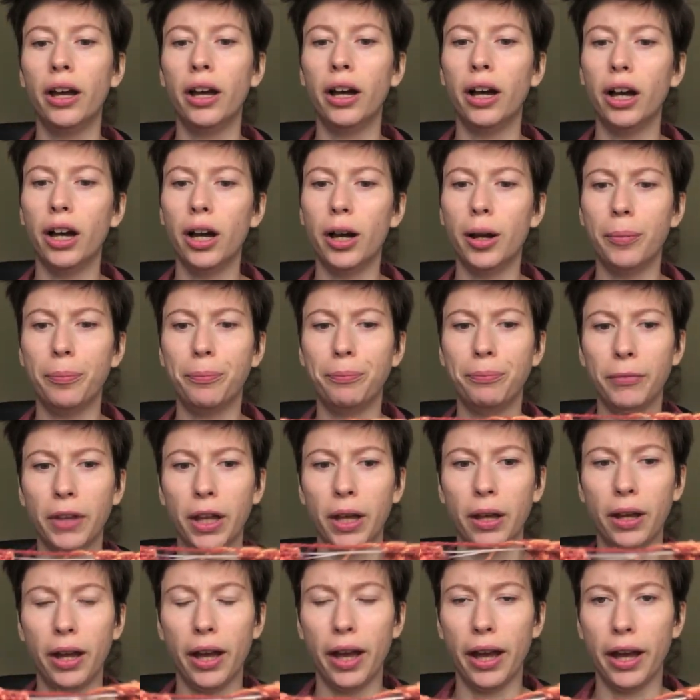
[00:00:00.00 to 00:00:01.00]
And
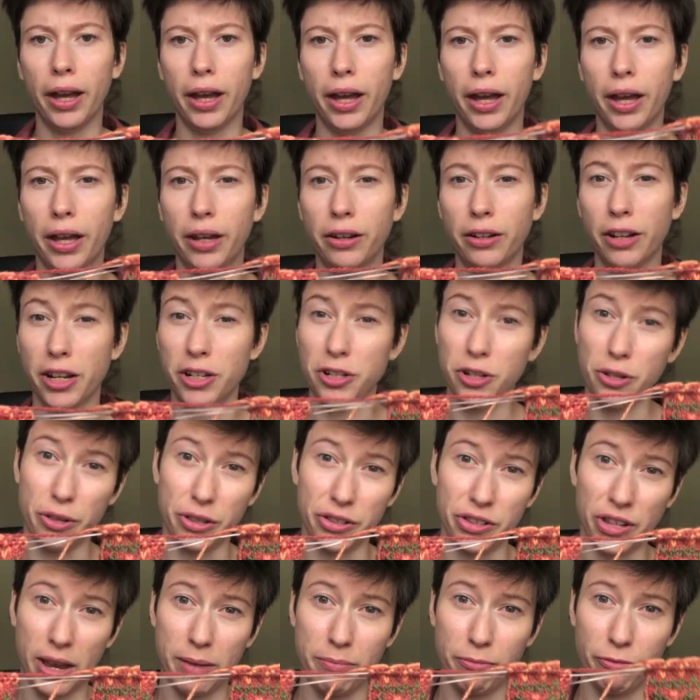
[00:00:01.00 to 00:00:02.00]
I do
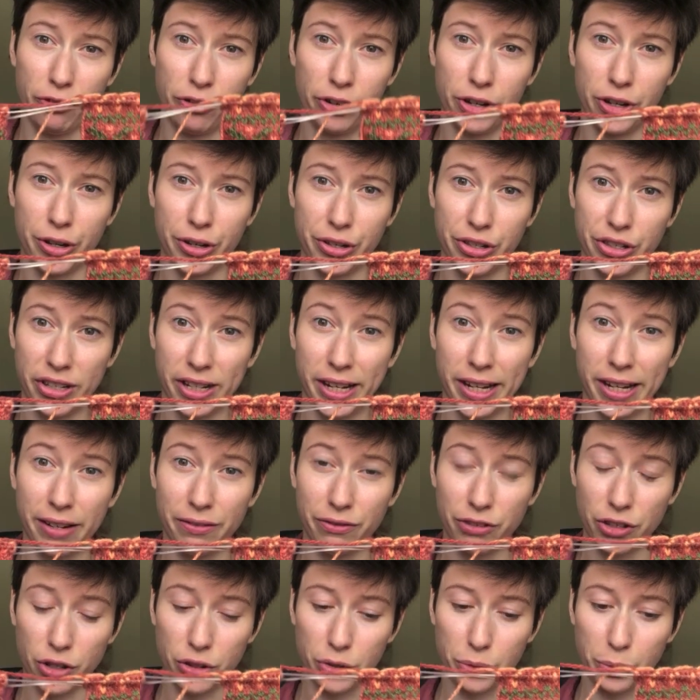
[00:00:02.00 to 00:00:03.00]
the same for
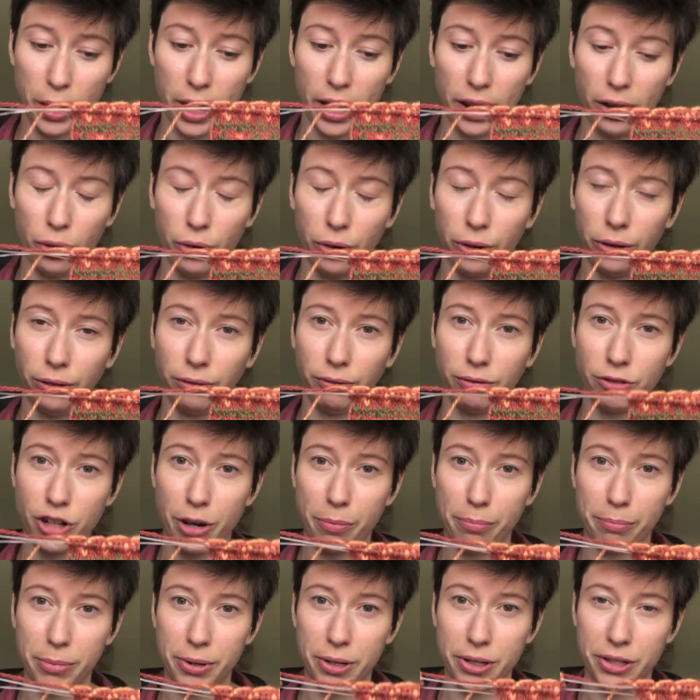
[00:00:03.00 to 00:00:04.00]
sleeves as well on
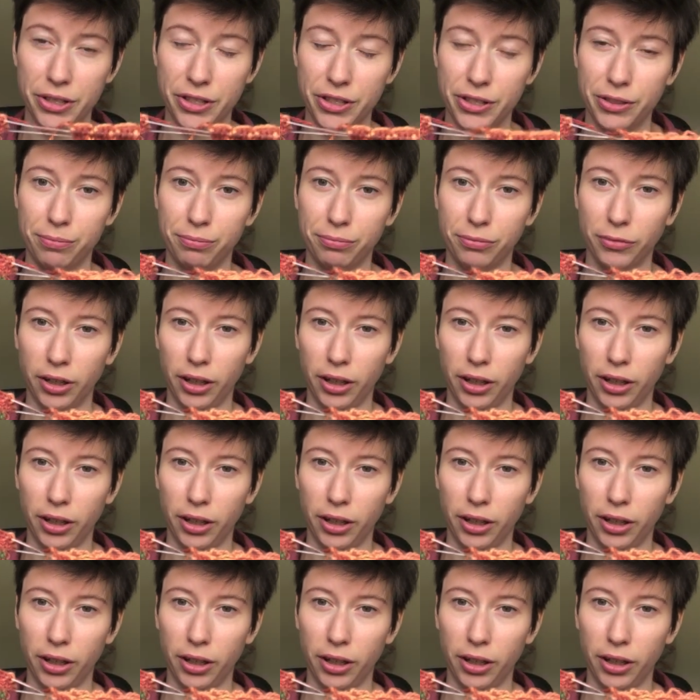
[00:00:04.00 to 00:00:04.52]
jumpers